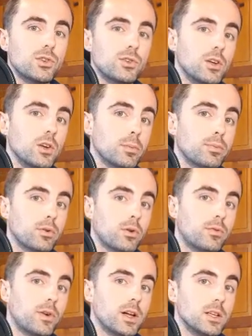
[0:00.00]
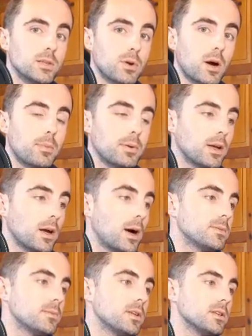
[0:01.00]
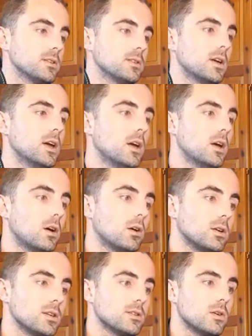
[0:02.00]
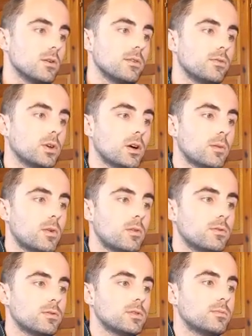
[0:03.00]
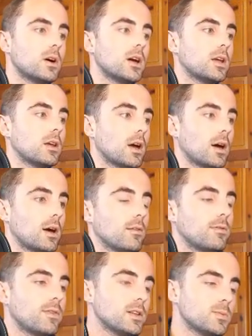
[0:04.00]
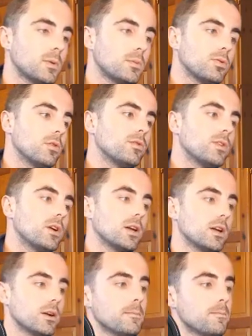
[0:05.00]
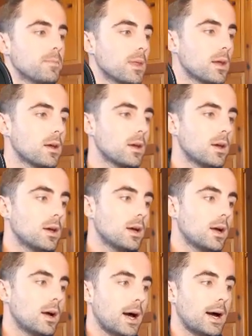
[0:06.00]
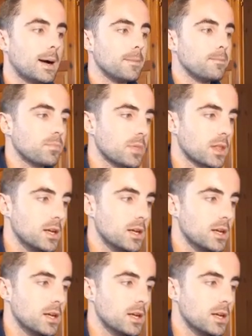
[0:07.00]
that your profile is properly optimized. Okay, so if we come over to my Facebook profile here, you